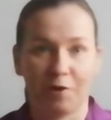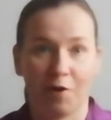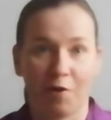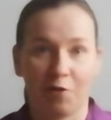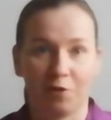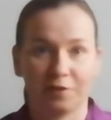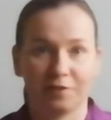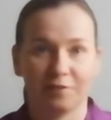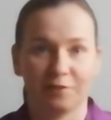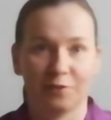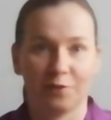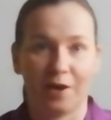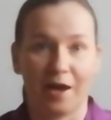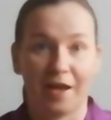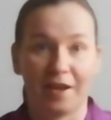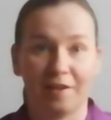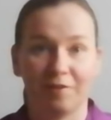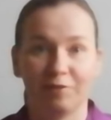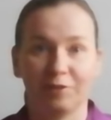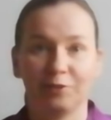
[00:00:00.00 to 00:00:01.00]
are also
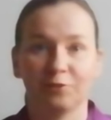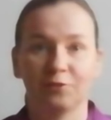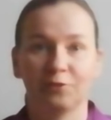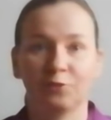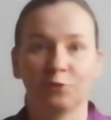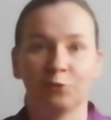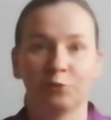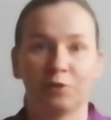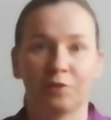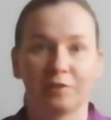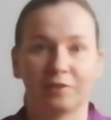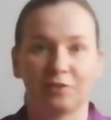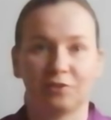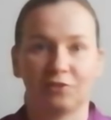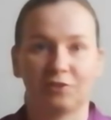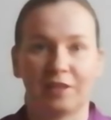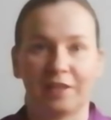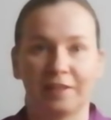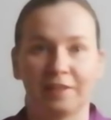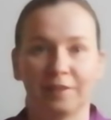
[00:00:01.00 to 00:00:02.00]
other videos too on this
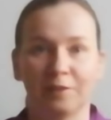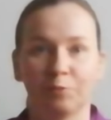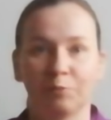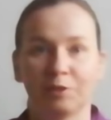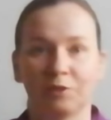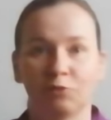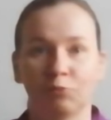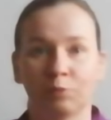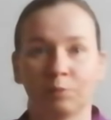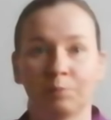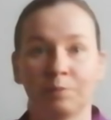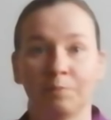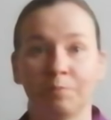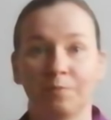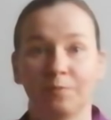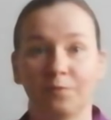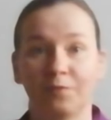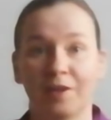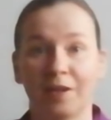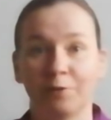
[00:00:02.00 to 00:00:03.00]
channel, which will
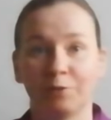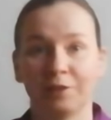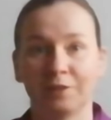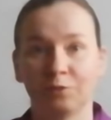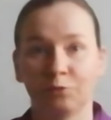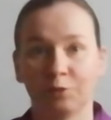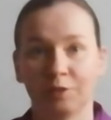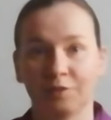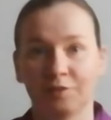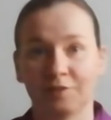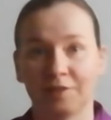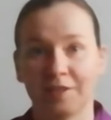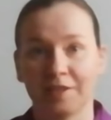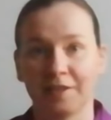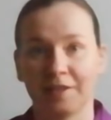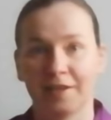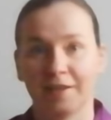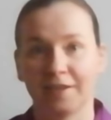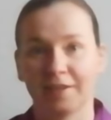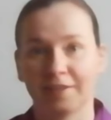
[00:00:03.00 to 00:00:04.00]
be very
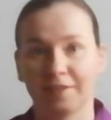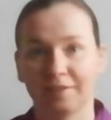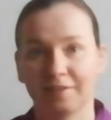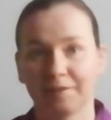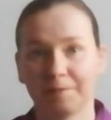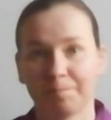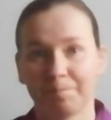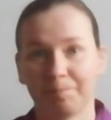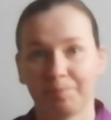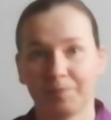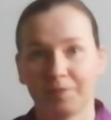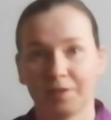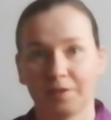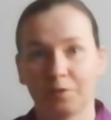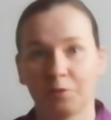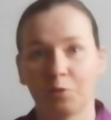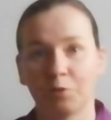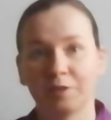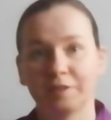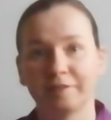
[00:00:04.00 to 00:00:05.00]
interesting and
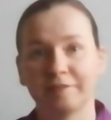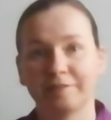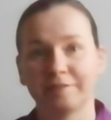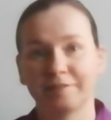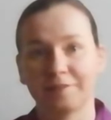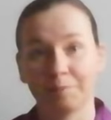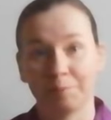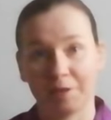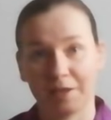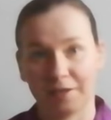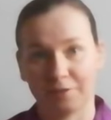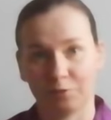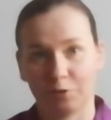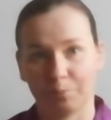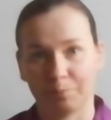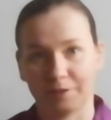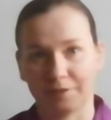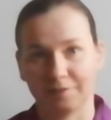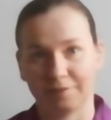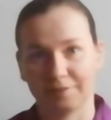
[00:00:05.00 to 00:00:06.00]
go in similar
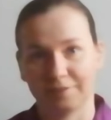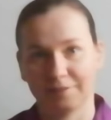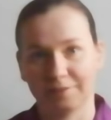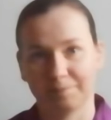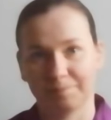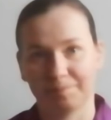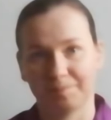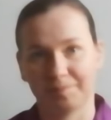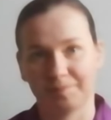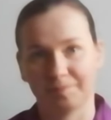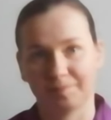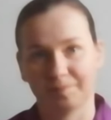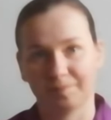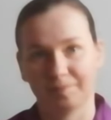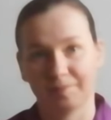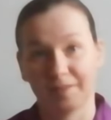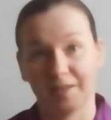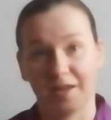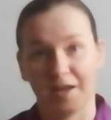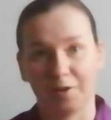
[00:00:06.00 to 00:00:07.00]
topics.
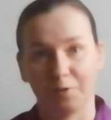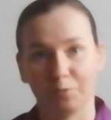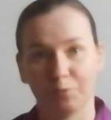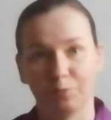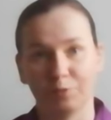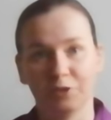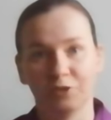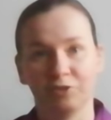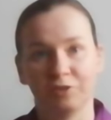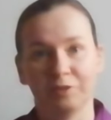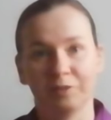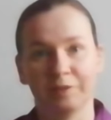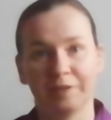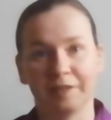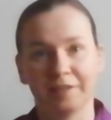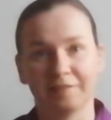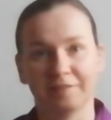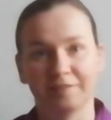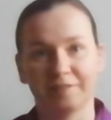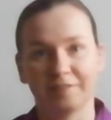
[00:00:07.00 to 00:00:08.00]
I wish you a
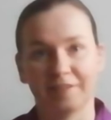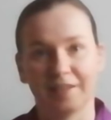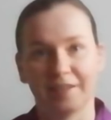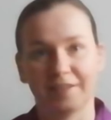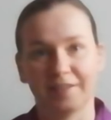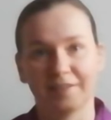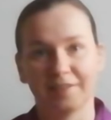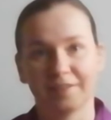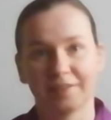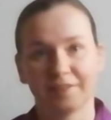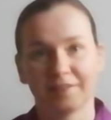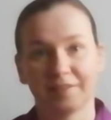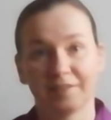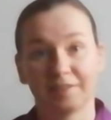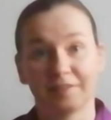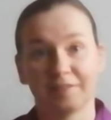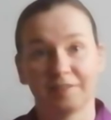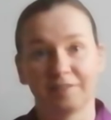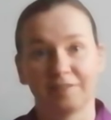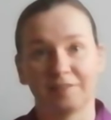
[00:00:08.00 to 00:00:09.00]
nice day.
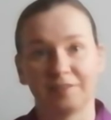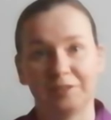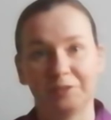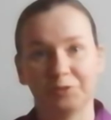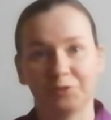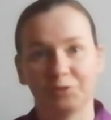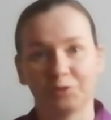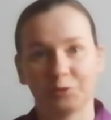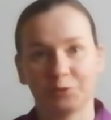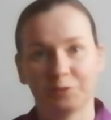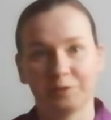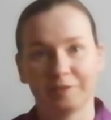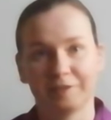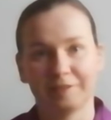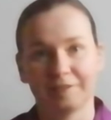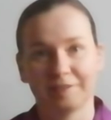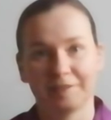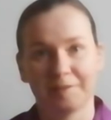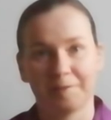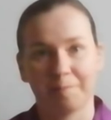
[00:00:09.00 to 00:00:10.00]
See you soon.
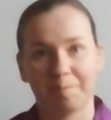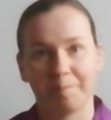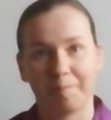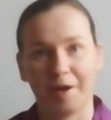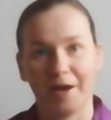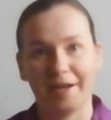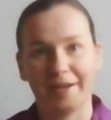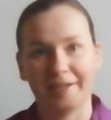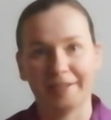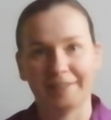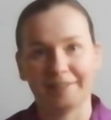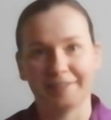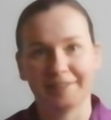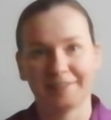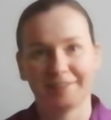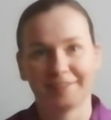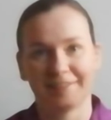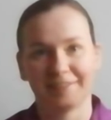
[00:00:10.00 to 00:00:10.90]
Bye.